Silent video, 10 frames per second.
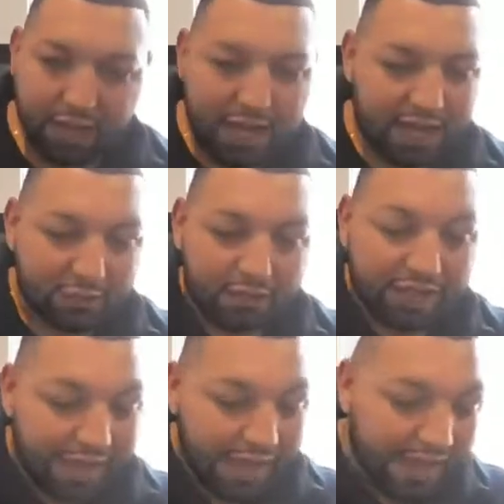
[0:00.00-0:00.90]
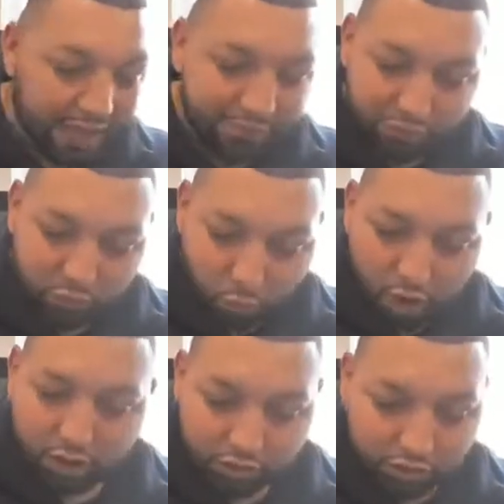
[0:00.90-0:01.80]
And you're like, Ant, if you
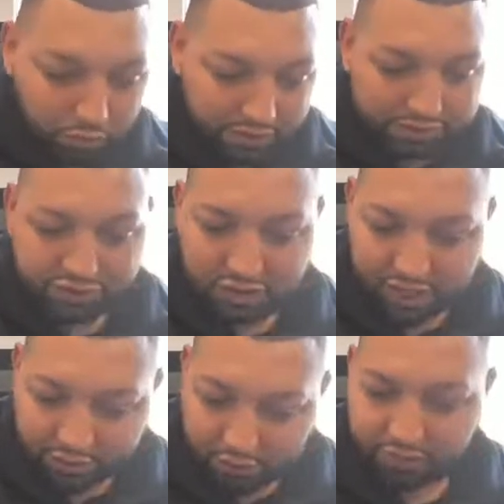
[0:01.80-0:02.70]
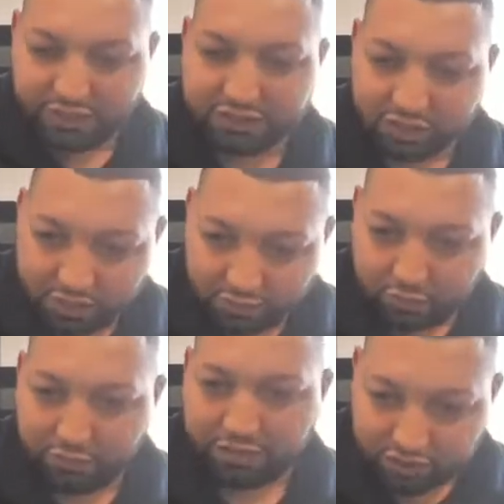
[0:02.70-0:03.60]
want to do this, you got to do this, you got to
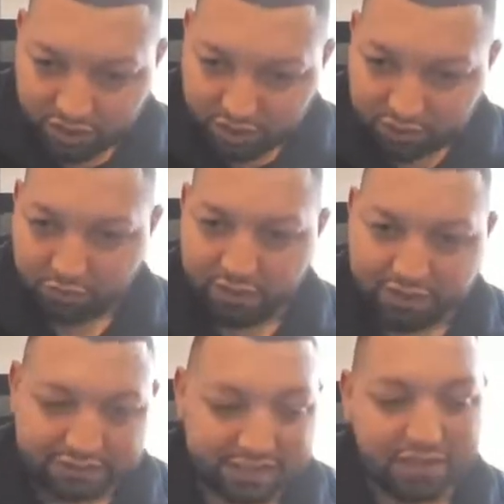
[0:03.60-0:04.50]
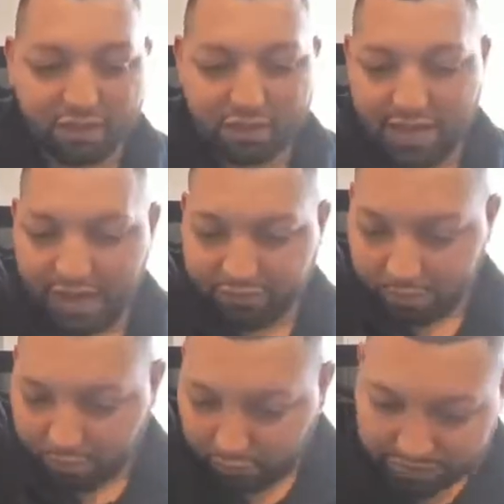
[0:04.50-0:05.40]
do this, you got to do this, and you're going to have to
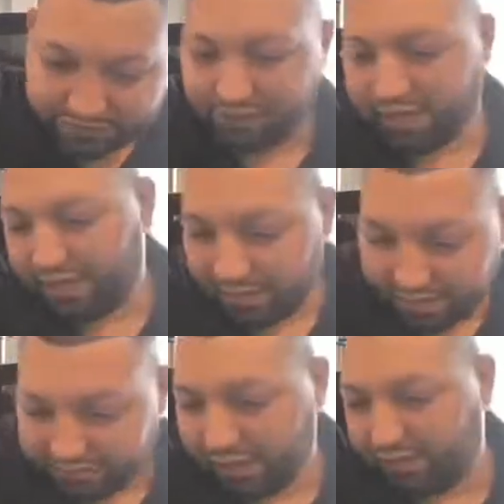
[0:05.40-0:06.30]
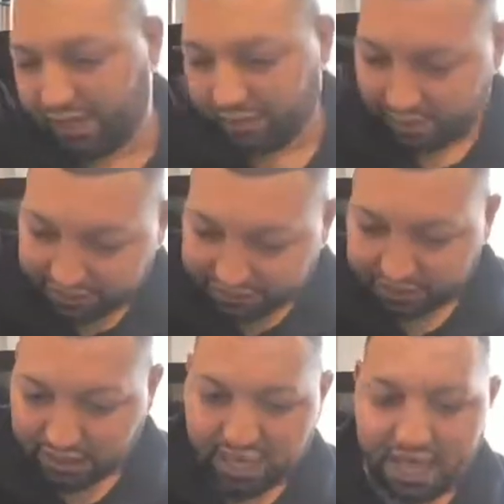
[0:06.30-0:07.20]
progress it like this and like this.
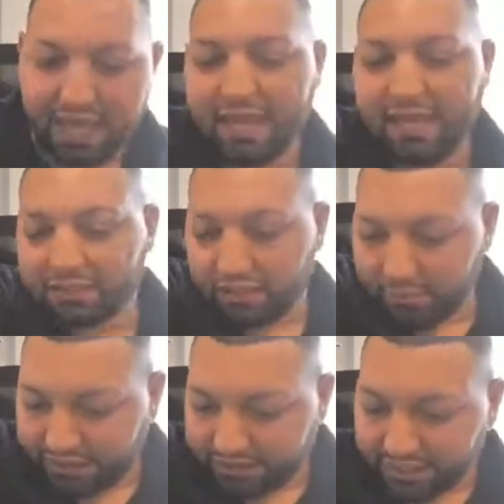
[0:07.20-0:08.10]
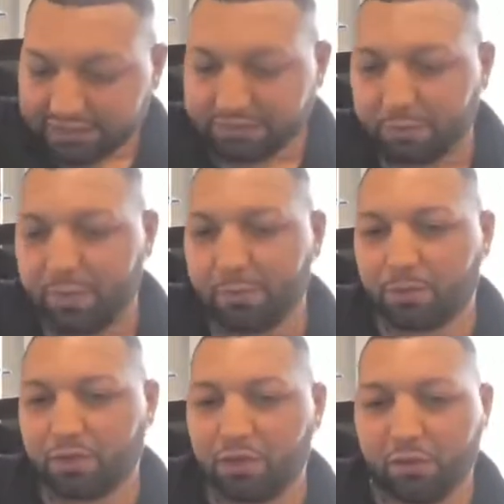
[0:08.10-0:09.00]
And then it's going to make sense for people
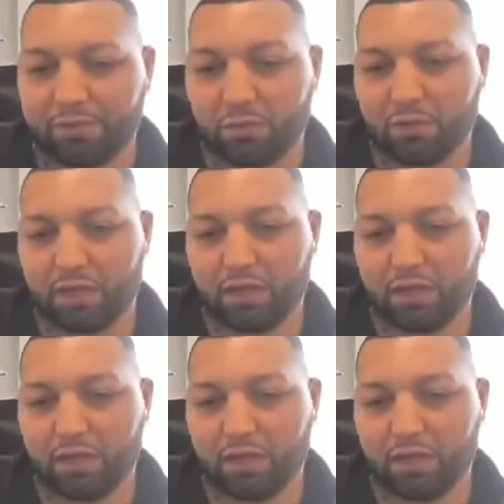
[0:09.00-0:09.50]
to do it for you.